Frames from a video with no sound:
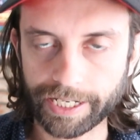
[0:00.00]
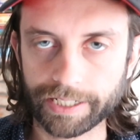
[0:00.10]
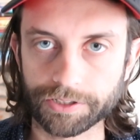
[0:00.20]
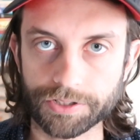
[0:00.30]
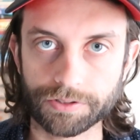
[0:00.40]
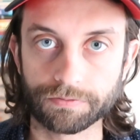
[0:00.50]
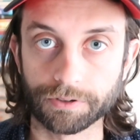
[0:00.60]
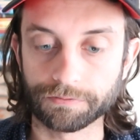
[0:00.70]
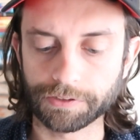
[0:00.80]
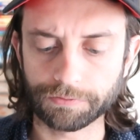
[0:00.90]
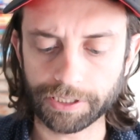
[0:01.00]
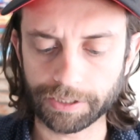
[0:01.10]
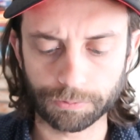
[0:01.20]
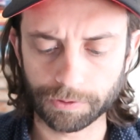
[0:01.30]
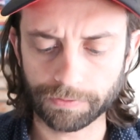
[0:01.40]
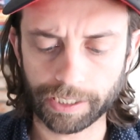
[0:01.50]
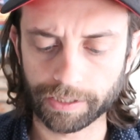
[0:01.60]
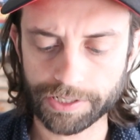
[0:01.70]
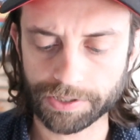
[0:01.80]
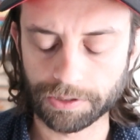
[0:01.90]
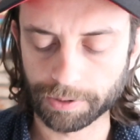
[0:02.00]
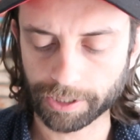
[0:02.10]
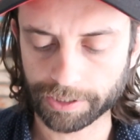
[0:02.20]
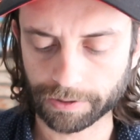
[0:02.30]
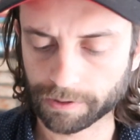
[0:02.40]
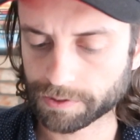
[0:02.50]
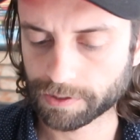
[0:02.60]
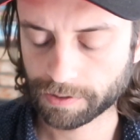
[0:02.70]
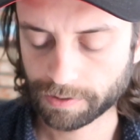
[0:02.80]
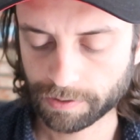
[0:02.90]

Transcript: had it listed for 50, would have had less than a buck into this.